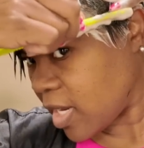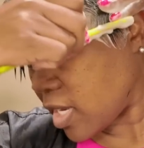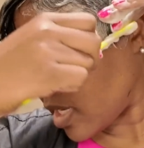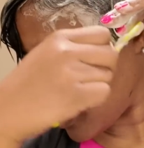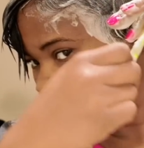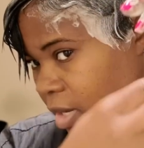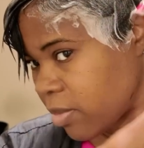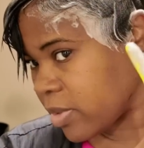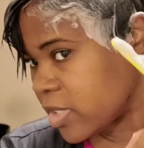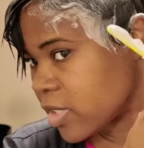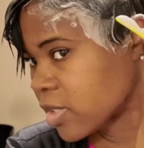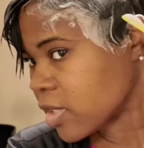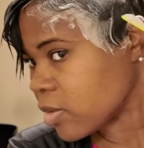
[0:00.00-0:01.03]
And then we
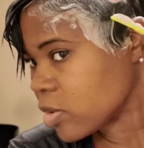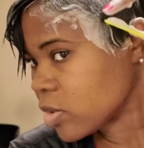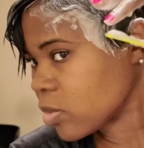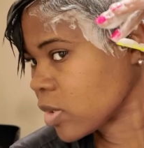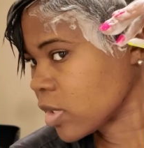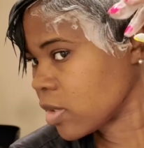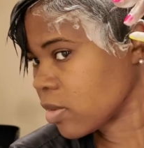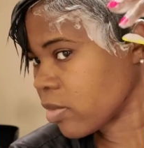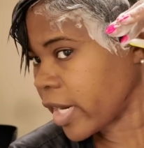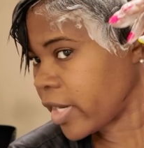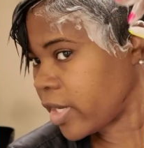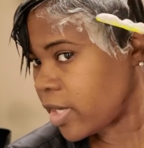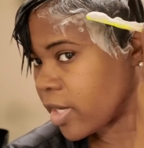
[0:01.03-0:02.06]
just gonna swirl
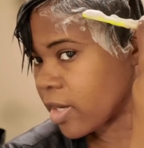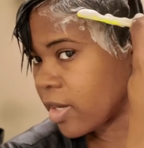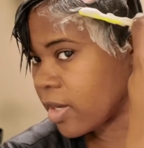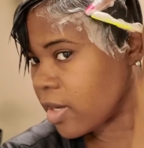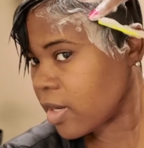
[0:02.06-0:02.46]
right here.